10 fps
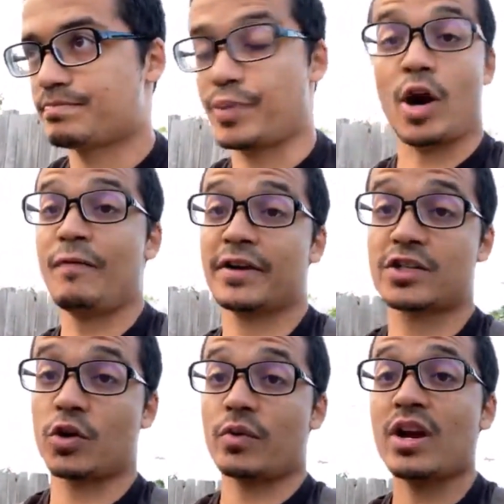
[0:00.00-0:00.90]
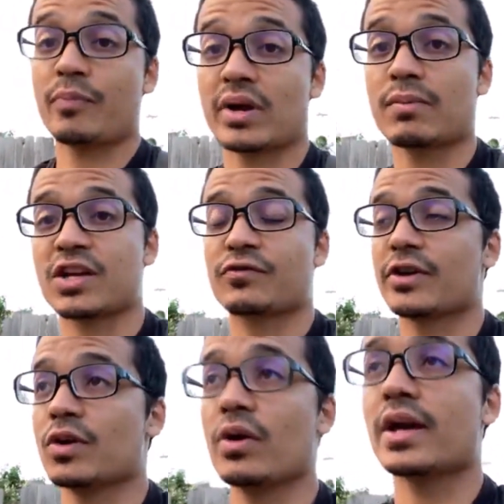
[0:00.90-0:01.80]
perfect career, pretty much,
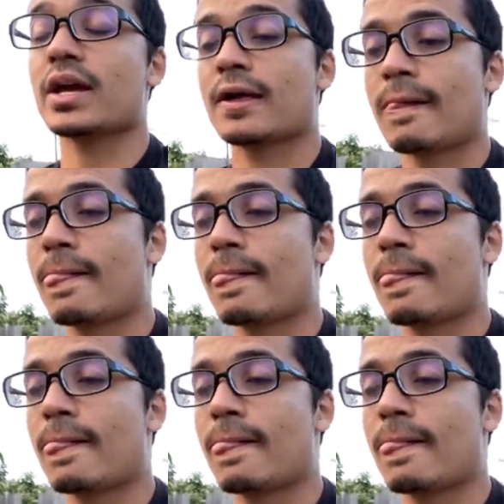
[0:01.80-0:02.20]
for Inoue.